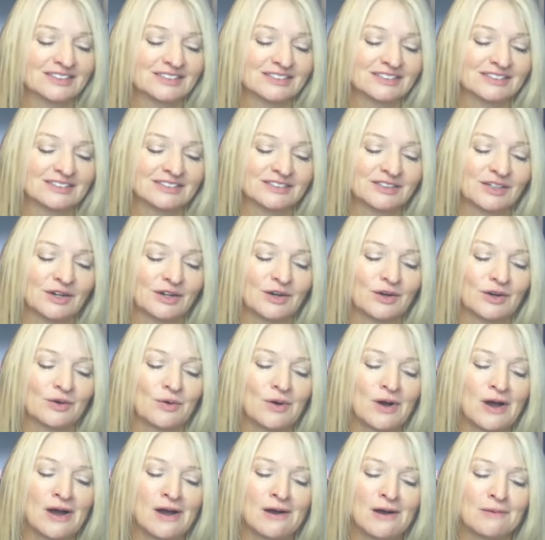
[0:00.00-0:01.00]

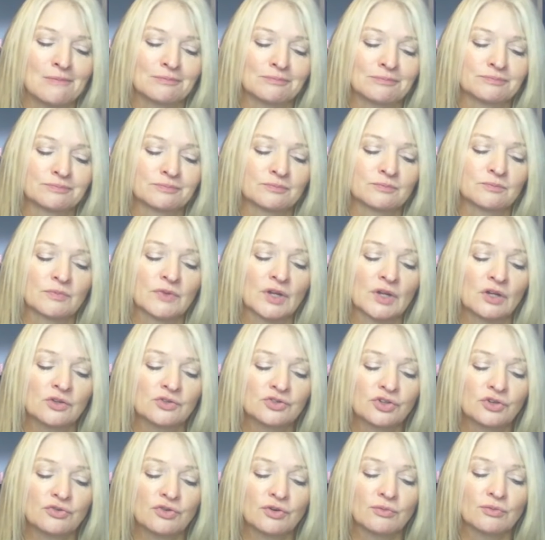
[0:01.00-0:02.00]
So,
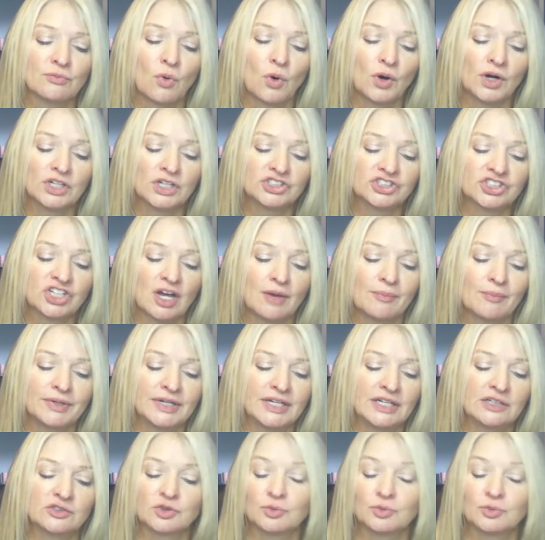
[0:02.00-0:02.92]
So for mortgage companies